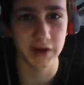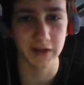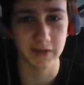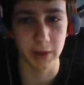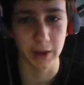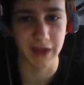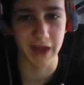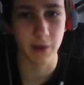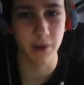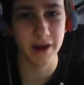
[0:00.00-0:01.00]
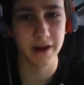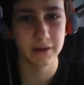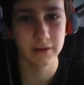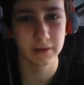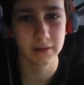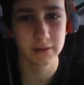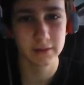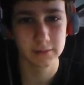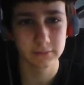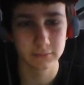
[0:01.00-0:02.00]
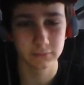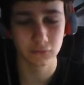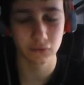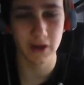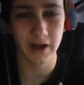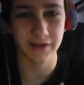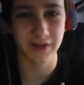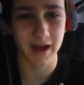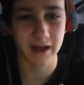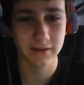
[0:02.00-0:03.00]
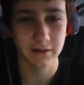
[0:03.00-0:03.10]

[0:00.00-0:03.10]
not spelled that way. Rat-a-tat.